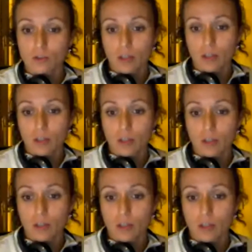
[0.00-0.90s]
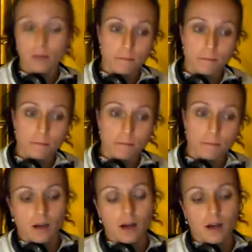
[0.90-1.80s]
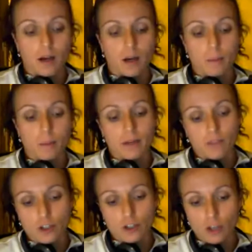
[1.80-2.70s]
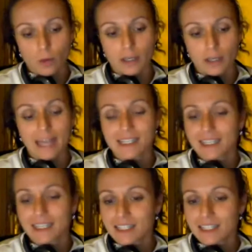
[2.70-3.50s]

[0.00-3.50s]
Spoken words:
They do step in more, but very slowly.